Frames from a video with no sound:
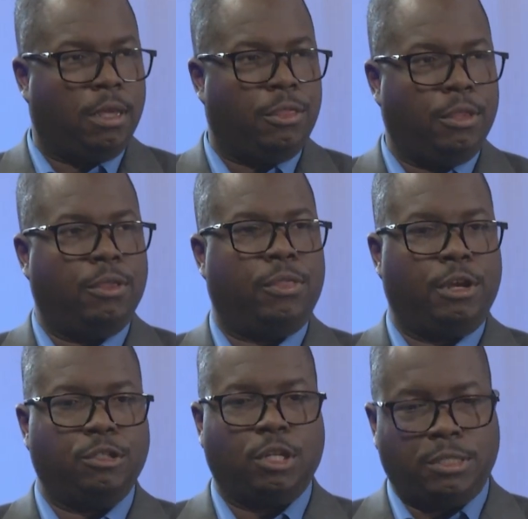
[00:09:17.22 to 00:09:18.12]
I think that
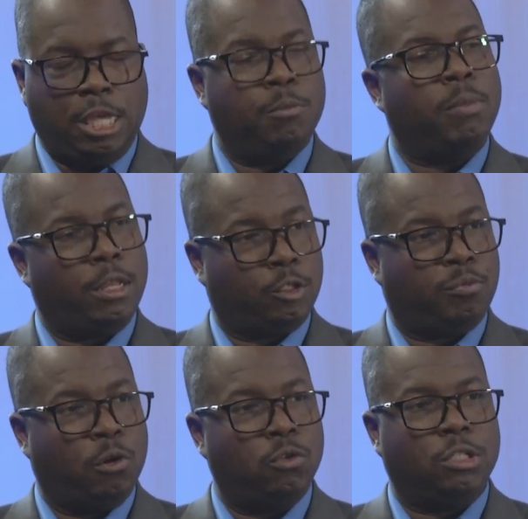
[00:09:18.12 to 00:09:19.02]
there's a team-based
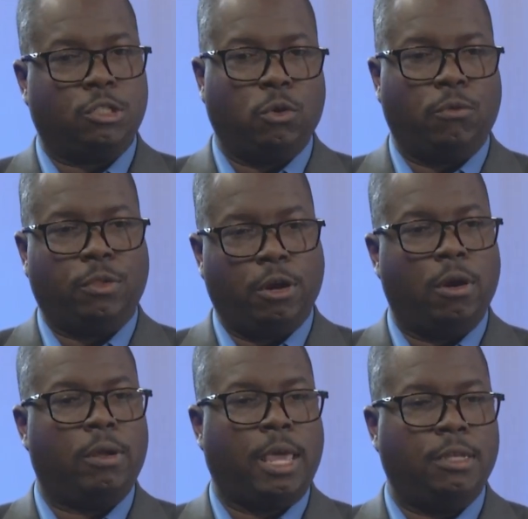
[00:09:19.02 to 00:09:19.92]
approach, and so if there
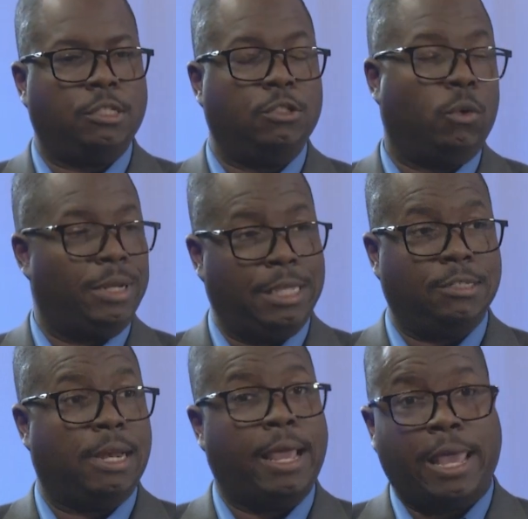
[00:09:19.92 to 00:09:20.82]
are cases or needs
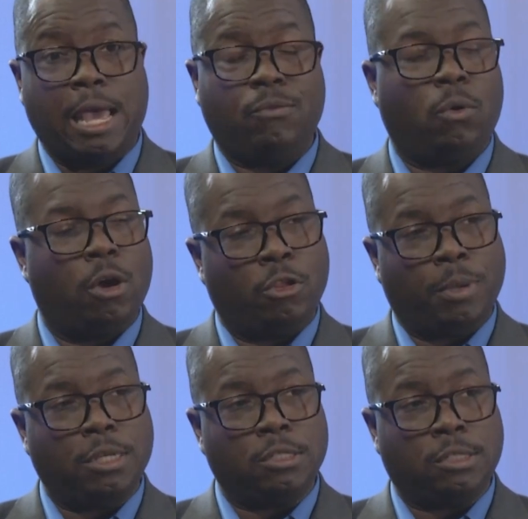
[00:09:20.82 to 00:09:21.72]
that I have or other
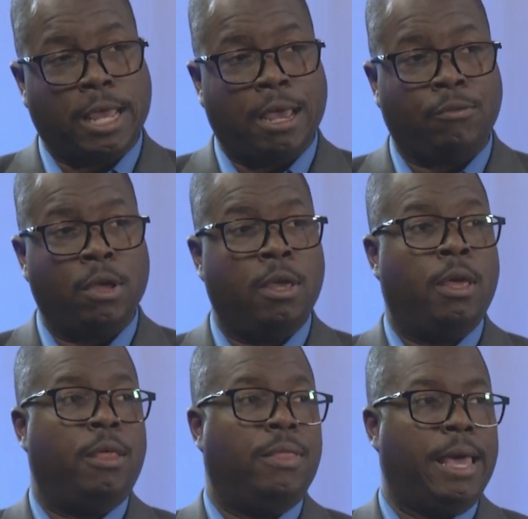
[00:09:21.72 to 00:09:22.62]
patients have
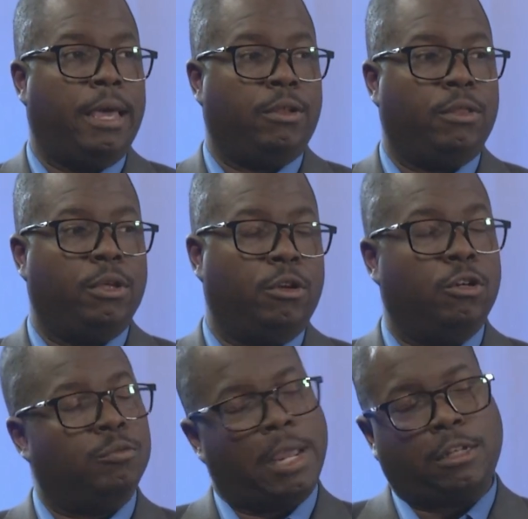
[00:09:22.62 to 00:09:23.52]
that the
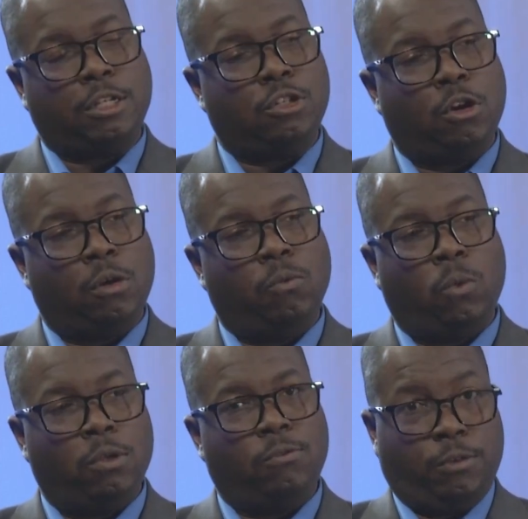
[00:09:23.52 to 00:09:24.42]
nurse practitioner
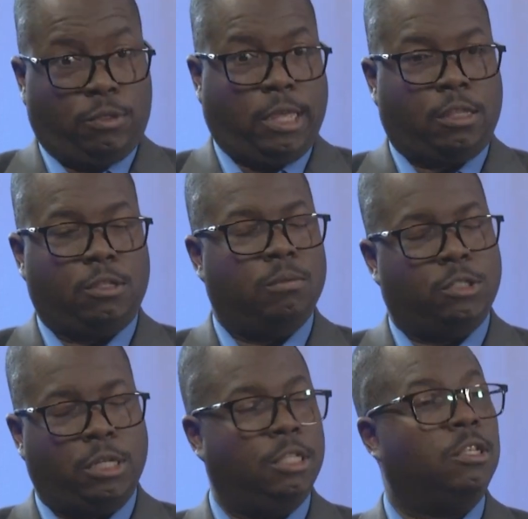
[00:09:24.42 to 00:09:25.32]
feels like
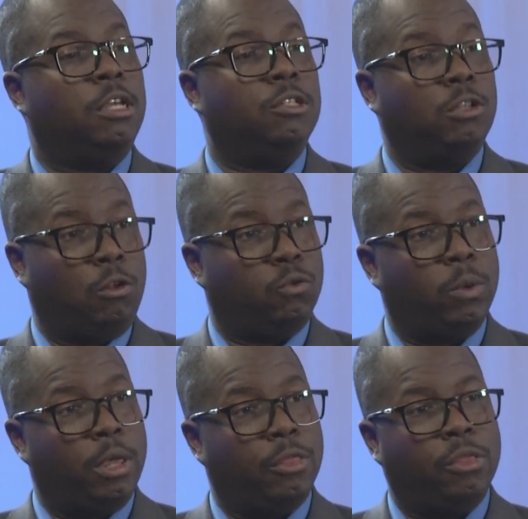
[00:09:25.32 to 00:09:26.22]
she needs to consult
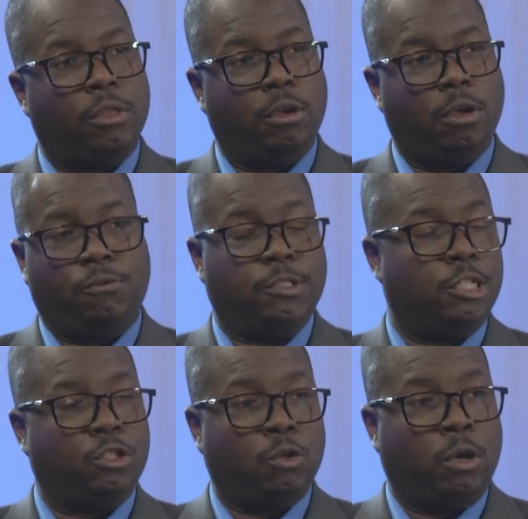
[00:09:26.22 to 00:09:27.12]
with a
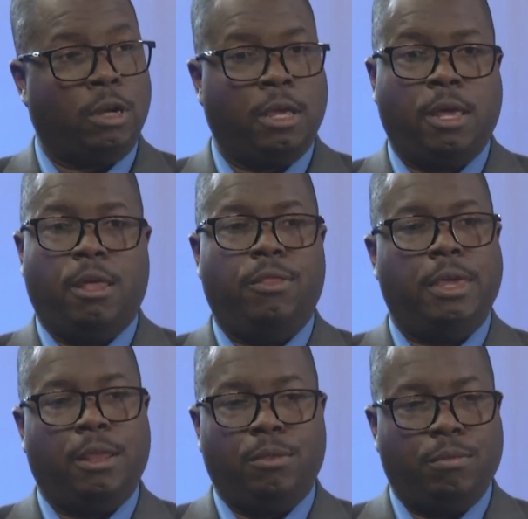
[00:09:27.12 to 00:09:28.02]
physician on, then